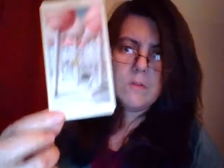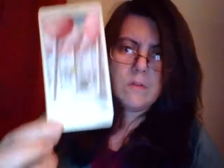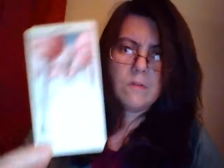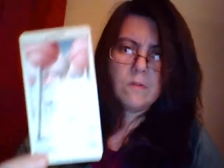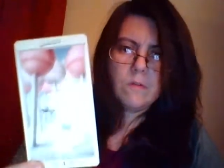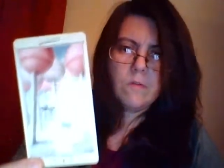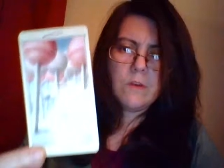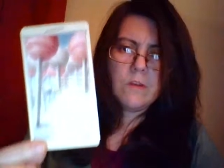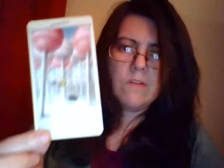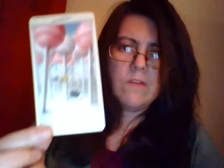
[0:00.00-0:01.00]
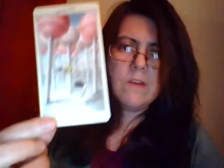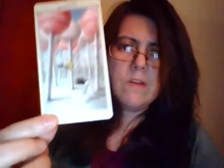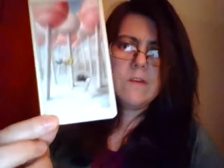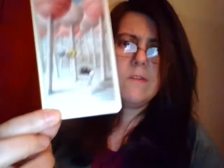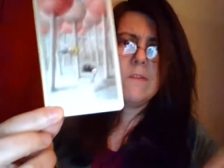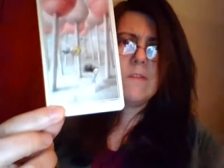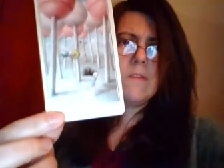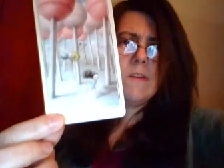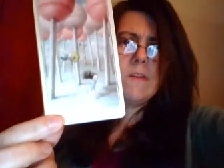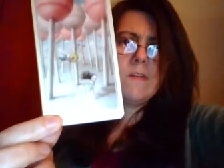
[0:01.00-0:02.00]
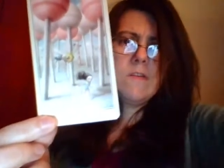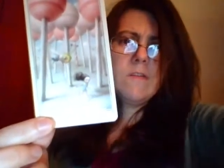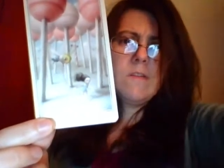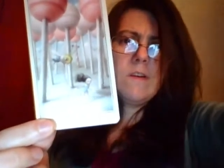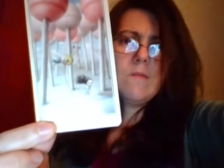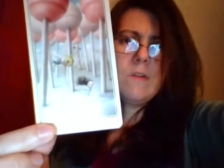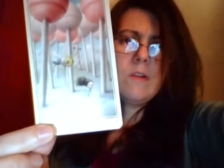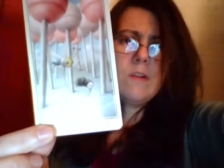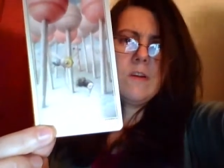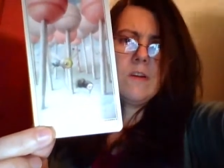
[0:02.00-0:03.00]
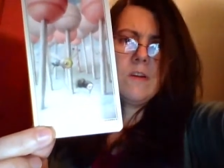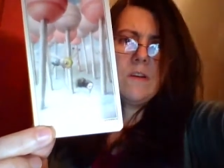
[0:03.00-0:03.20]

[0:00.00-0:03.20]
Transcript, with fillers: I don't know if you can see this. This is not really.